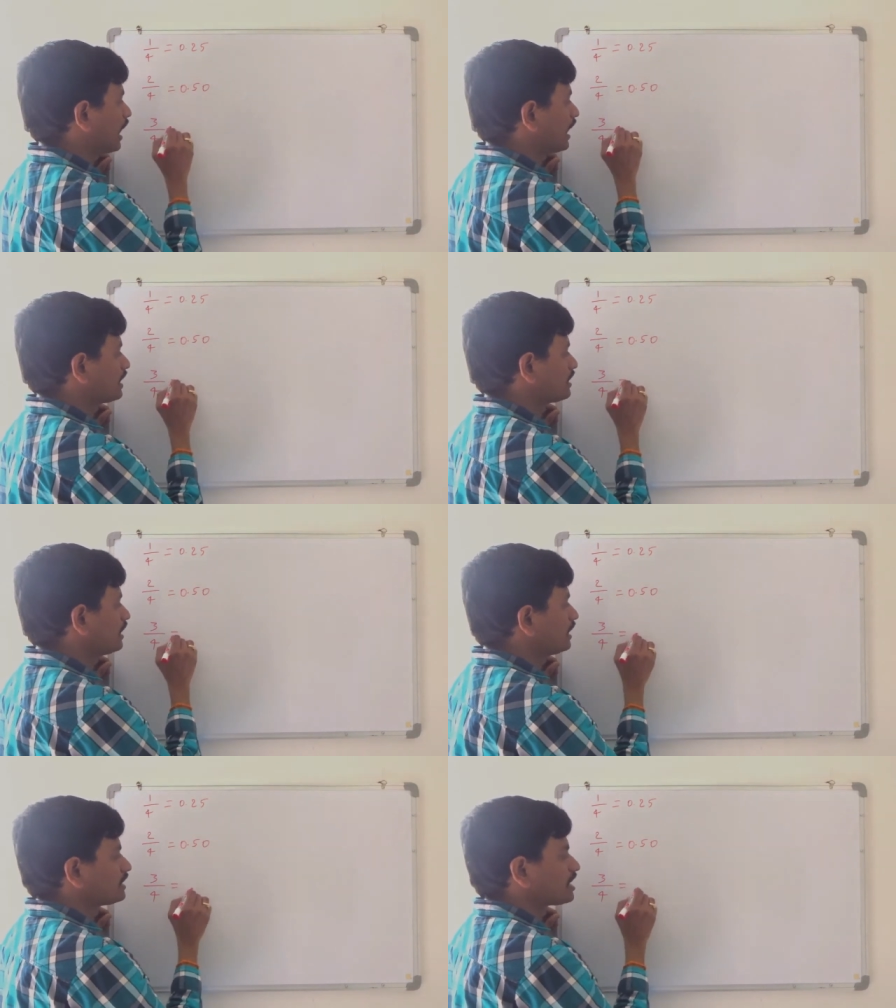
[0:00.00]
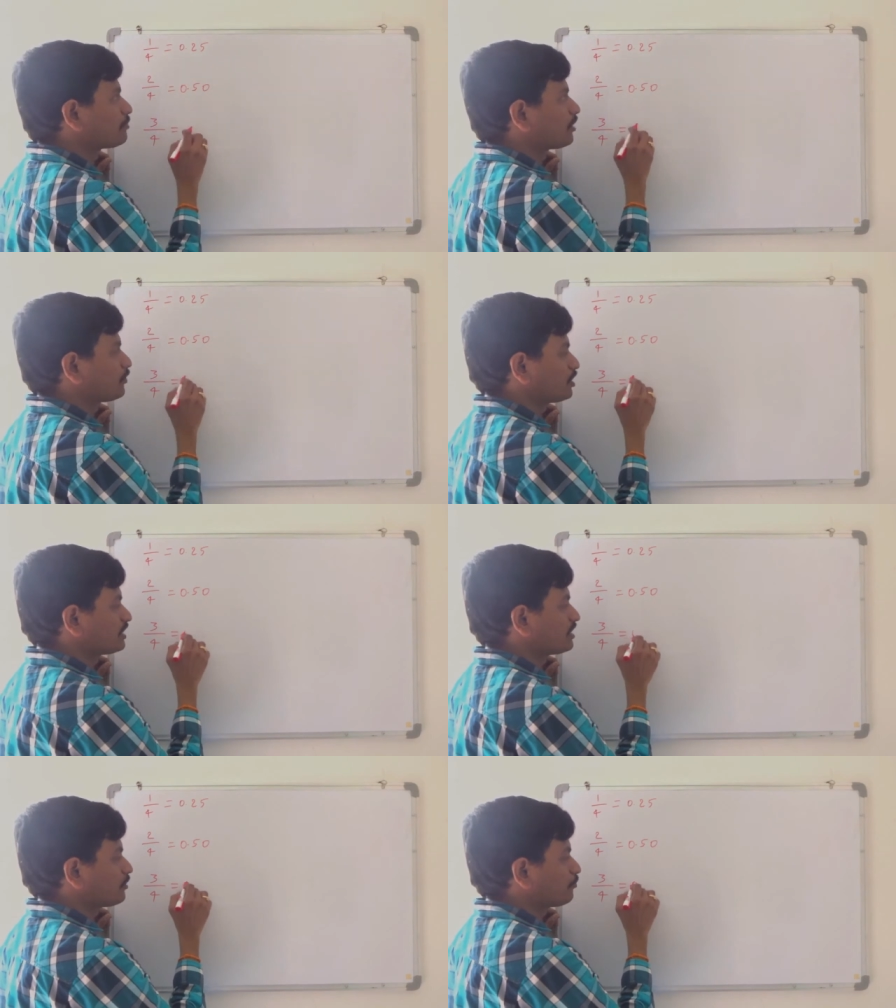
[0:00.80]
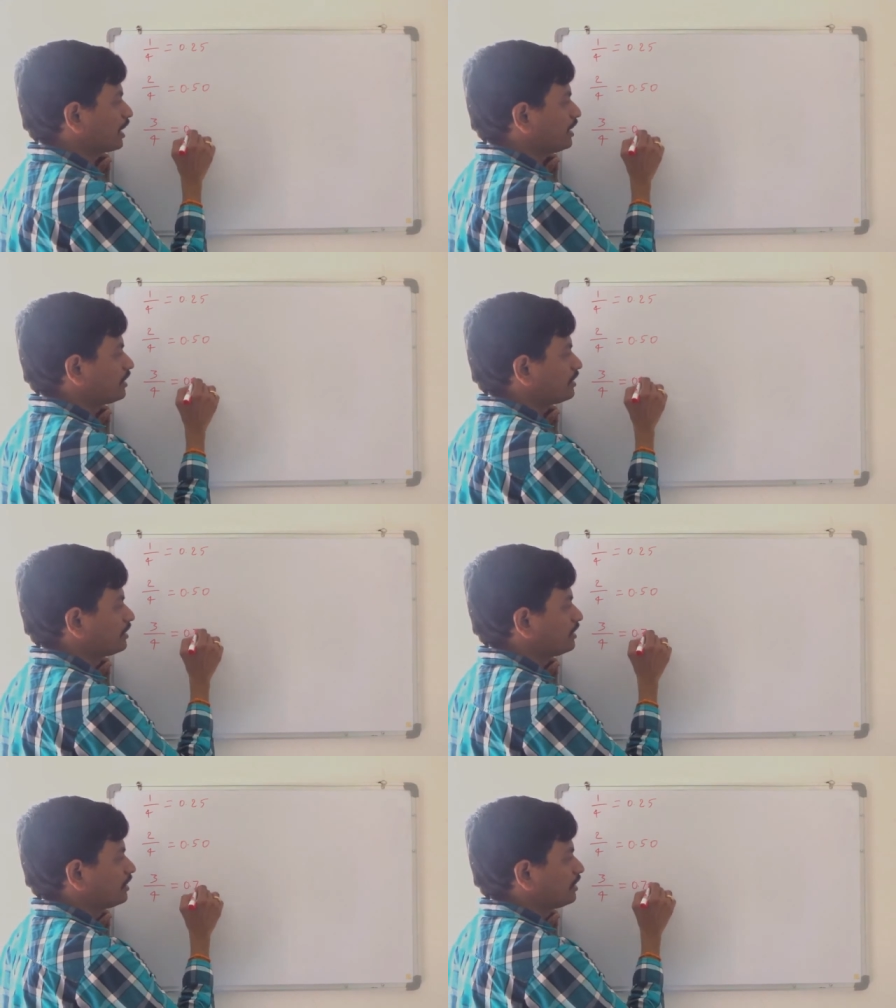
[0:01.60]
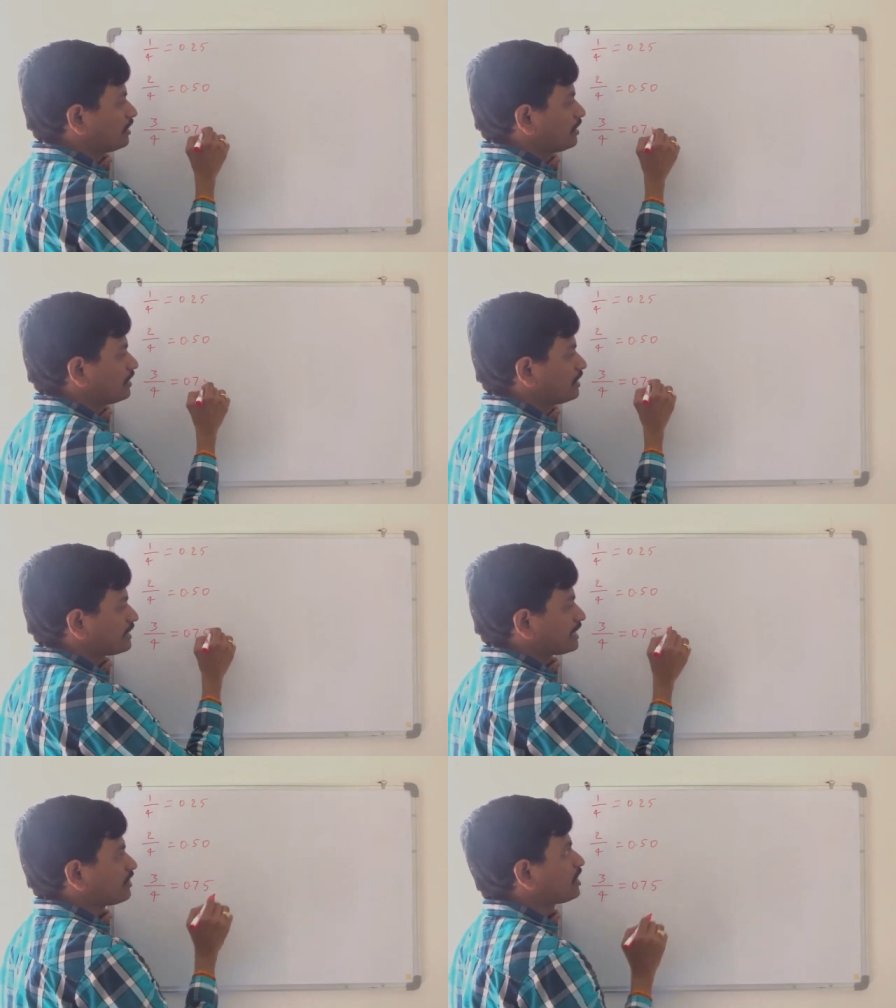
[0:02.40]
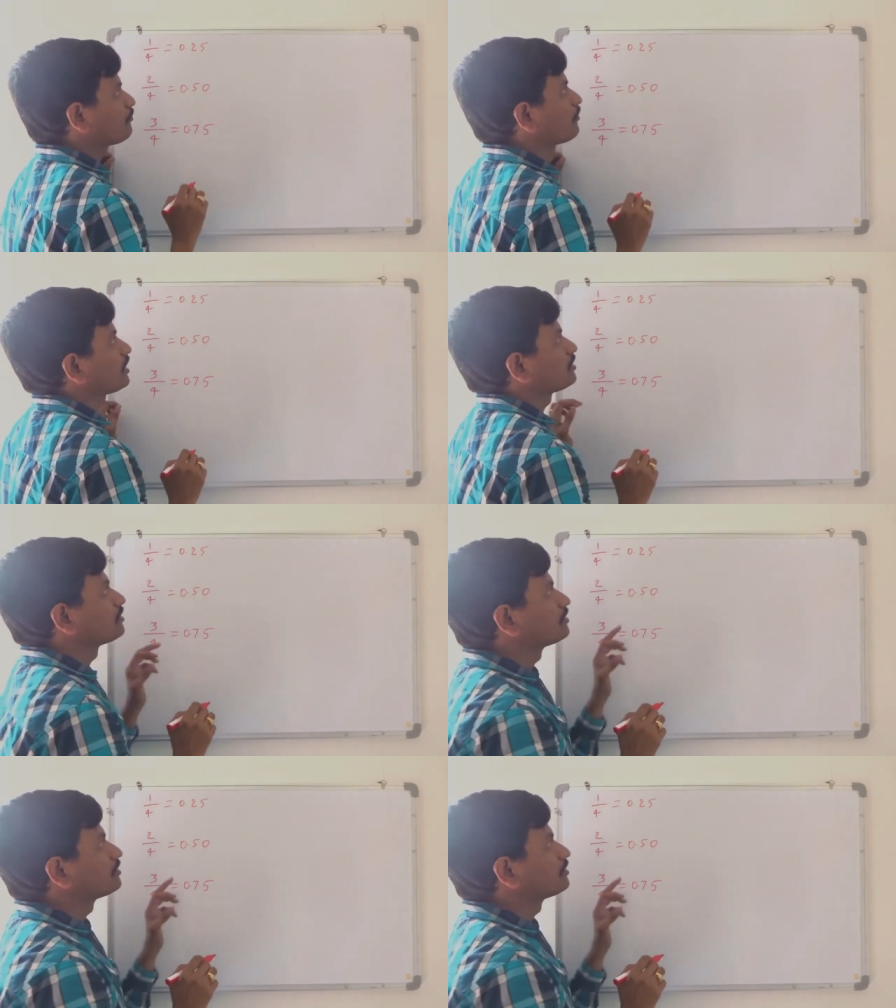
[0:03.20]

and 3 by 4 is 0.75.